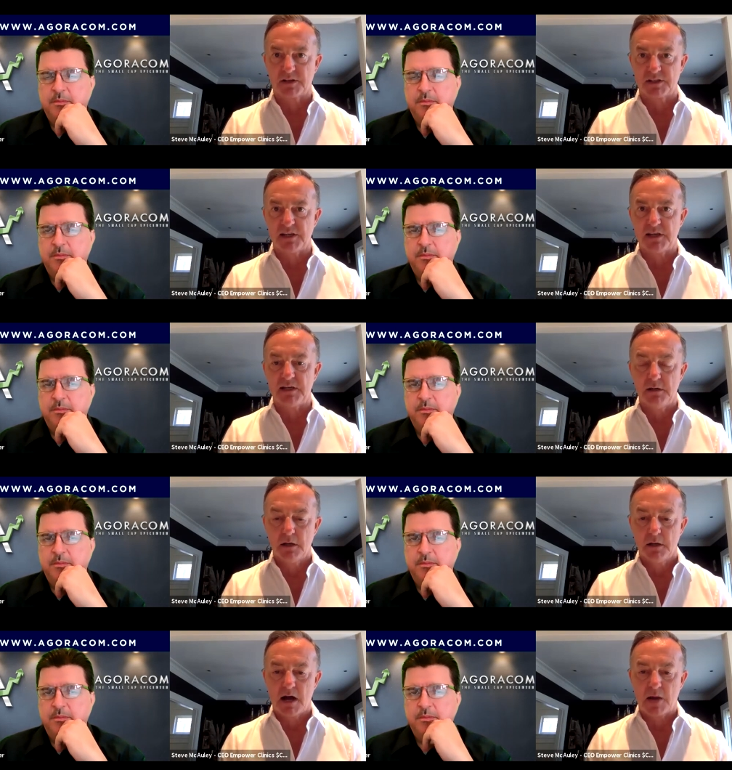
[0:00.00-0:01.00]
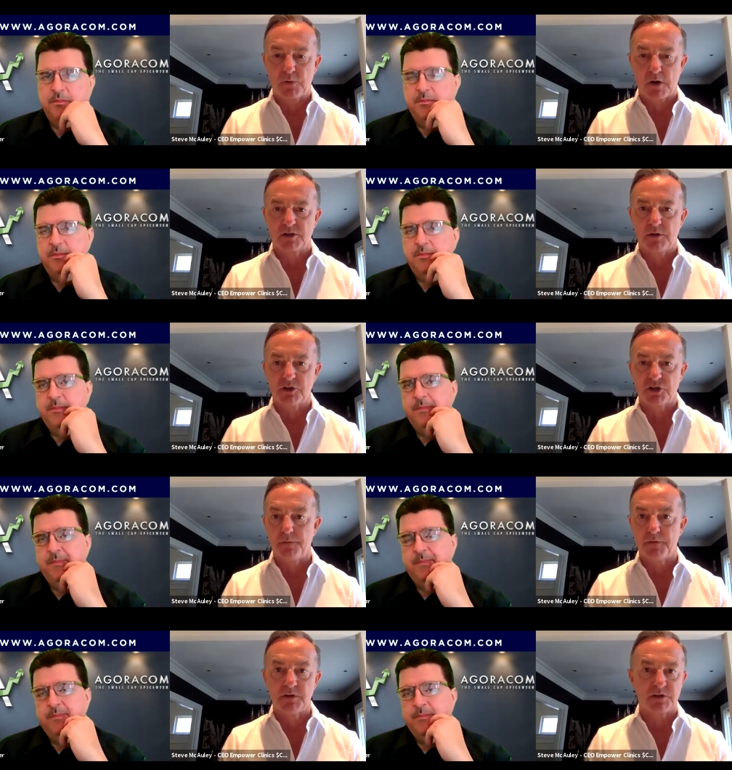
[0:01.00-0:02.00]
Speaker 1: to see Uh, product on the
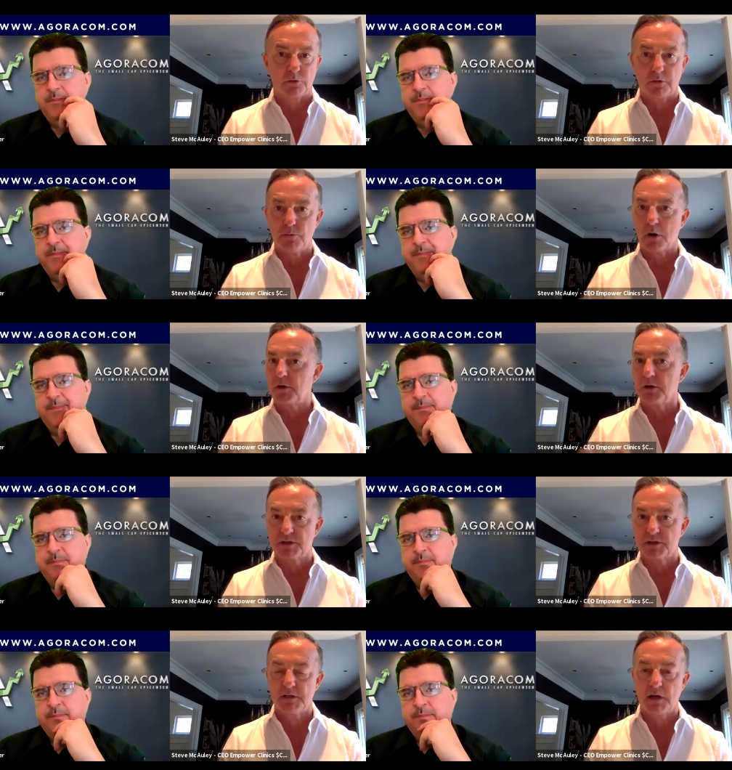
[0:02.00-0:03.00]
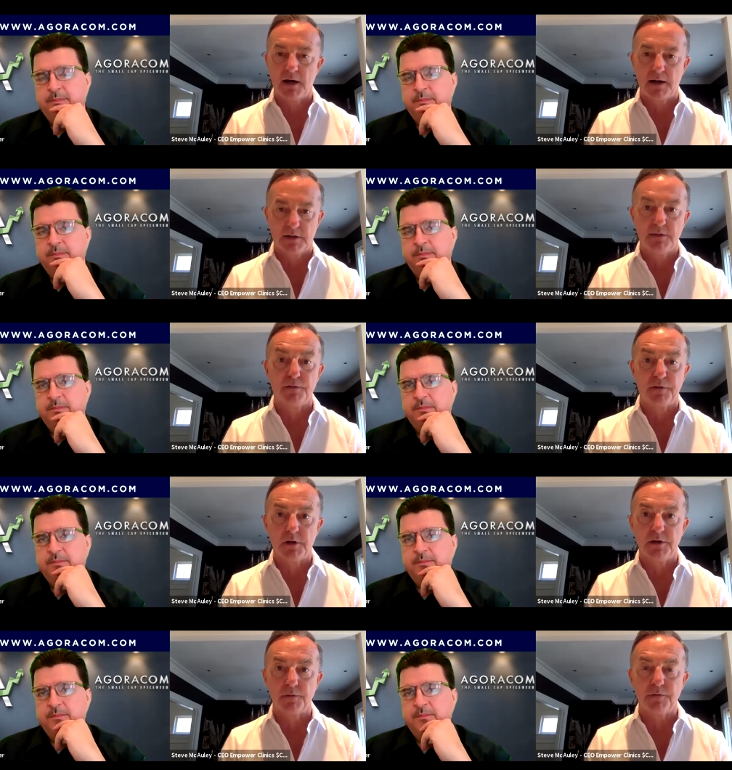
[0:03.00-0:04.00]
shelf in certain markets uh, in the very
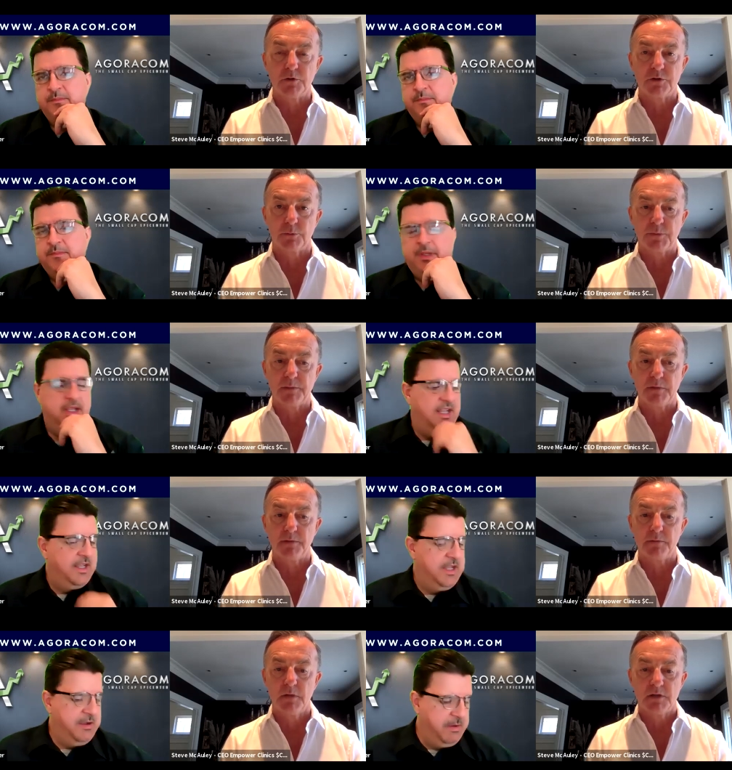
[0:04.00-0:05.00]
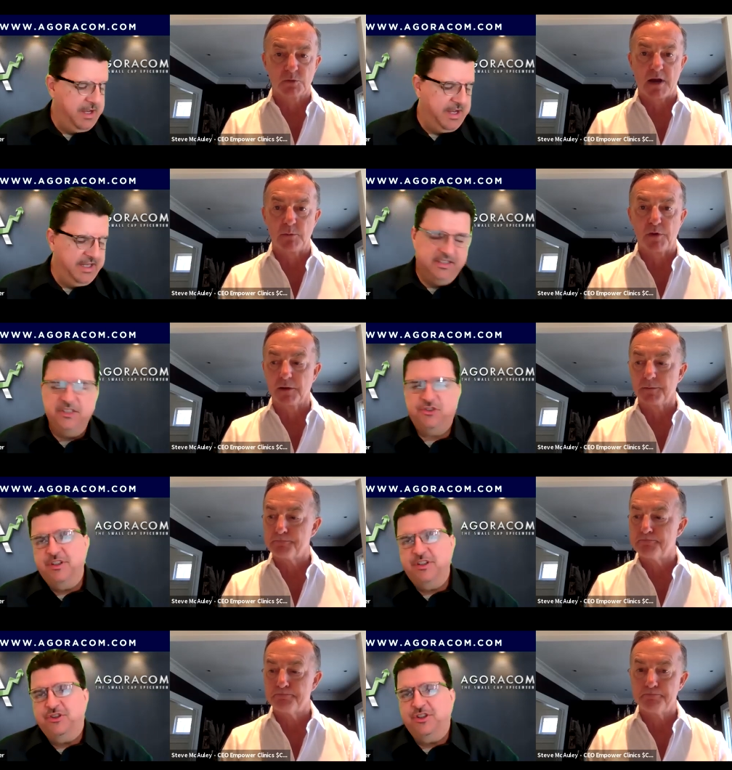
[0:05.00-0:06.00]
near future. Would be in, That's what I would think.
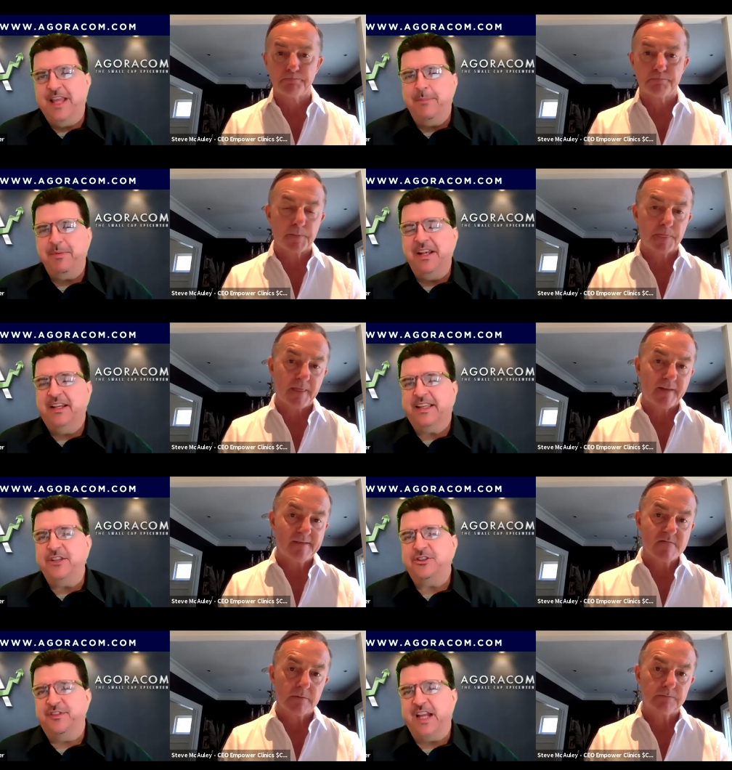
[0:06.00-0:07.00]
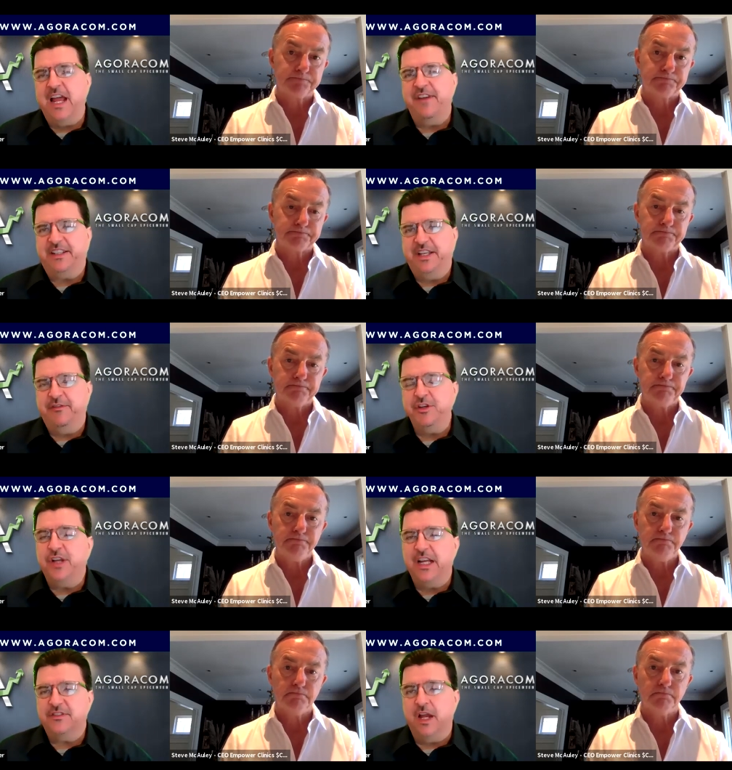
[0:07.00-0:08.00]
Speaker 2: Should that be an indication of the kind of activity you
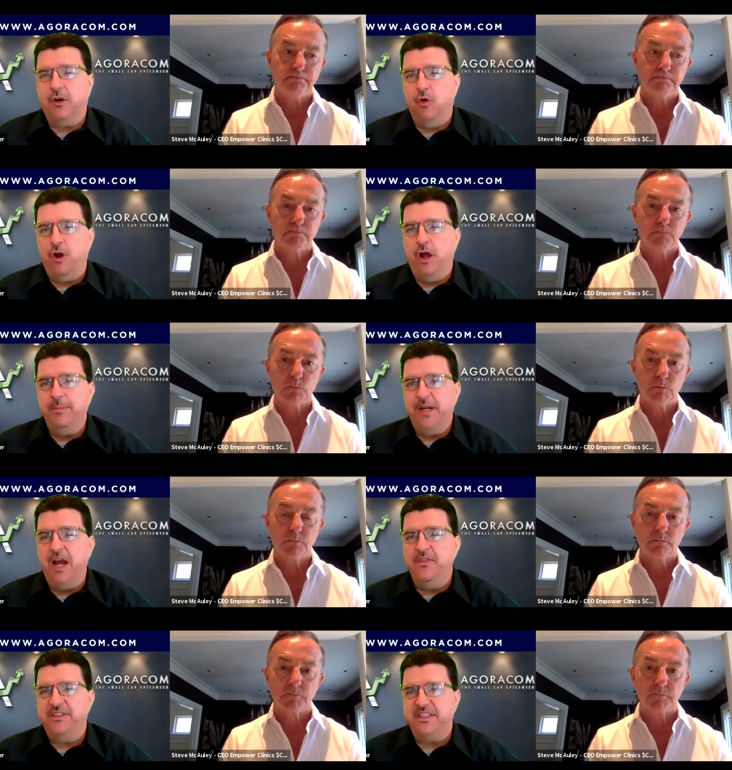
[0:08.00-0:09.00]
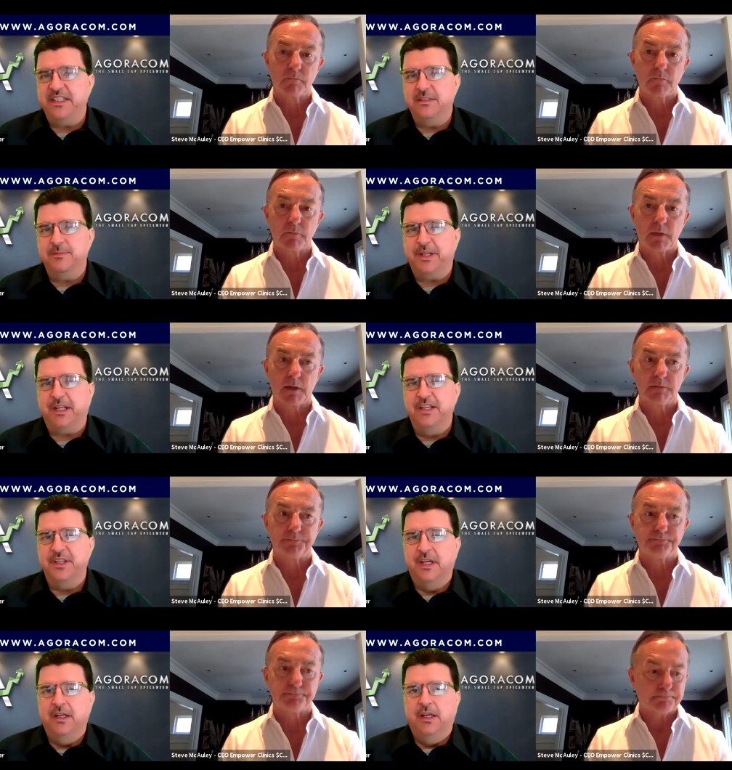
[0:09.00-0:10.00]
guys got going on behind the scenes? Because
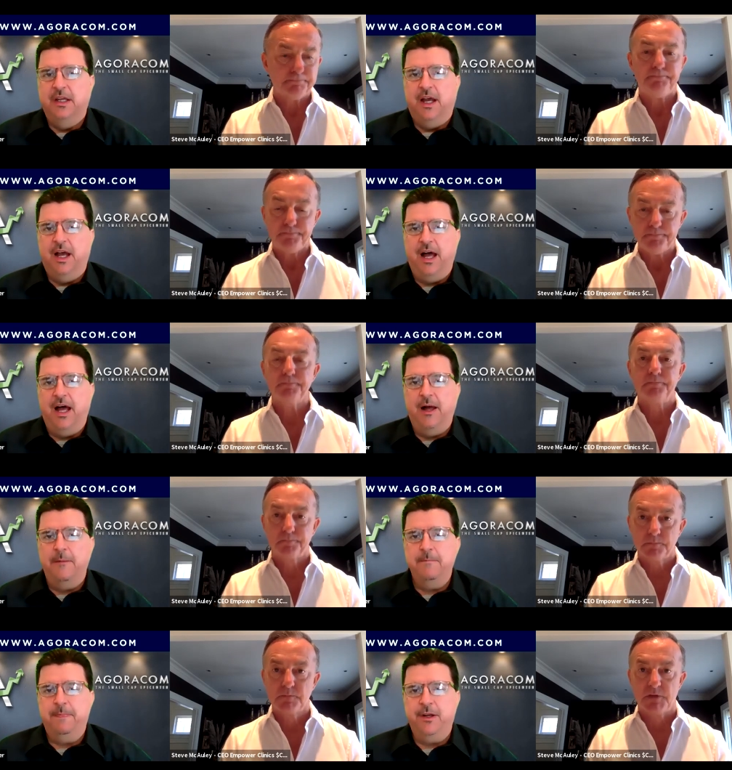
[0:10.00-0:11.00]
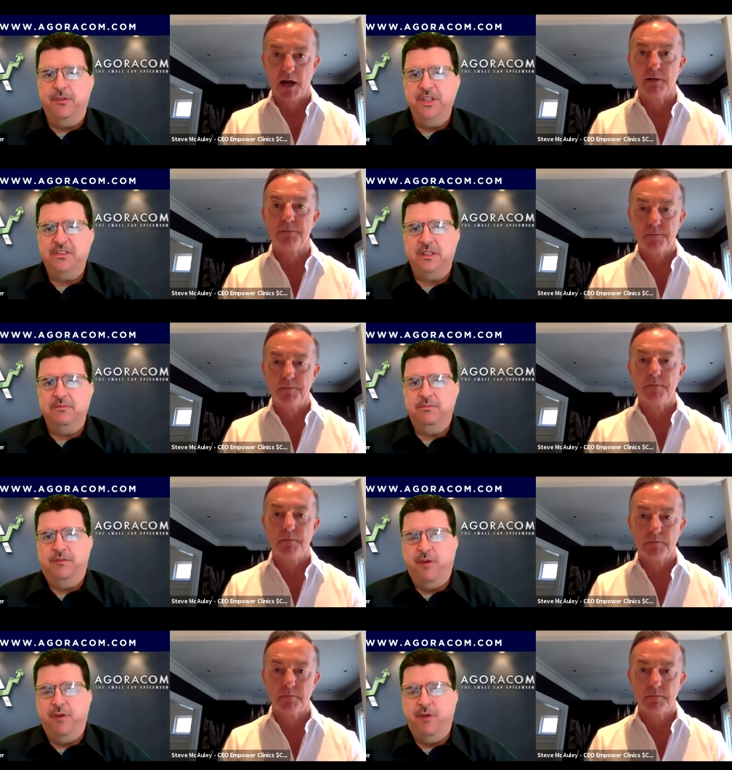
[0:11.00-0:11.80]
uh,
Speaker 1: you yeah. know, this is a